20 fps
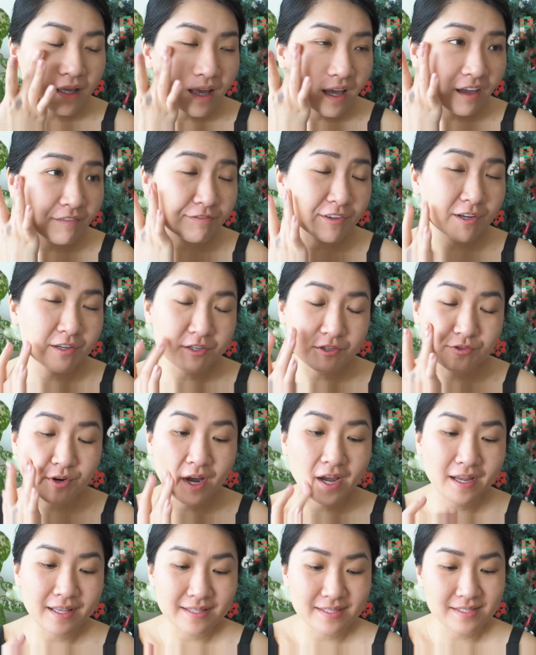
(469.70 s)
I've got
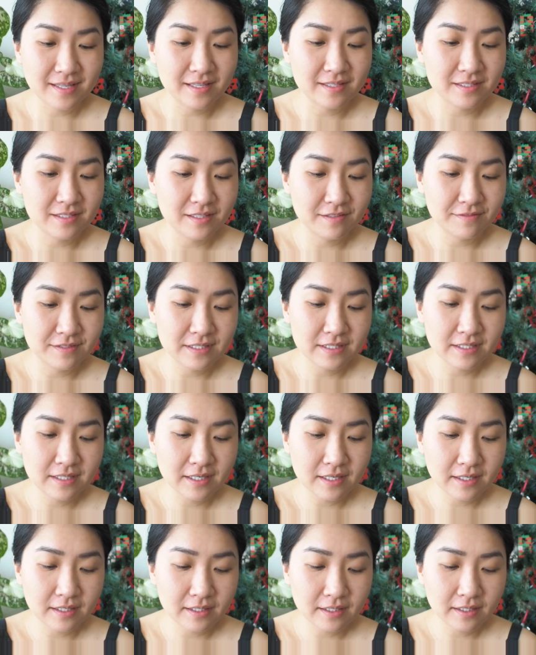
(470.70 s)
dry and sensitive
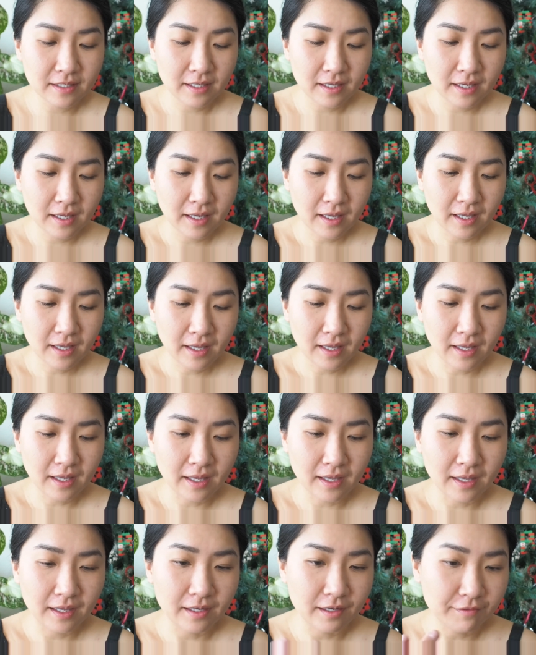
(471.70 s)
skin,
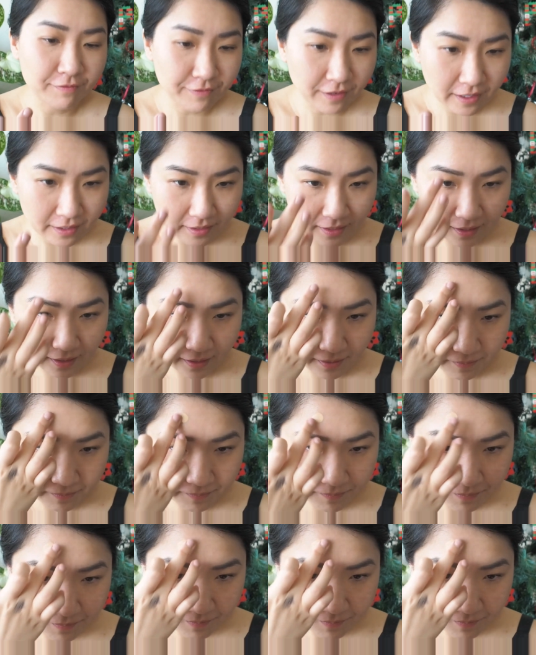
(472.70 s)
and I find that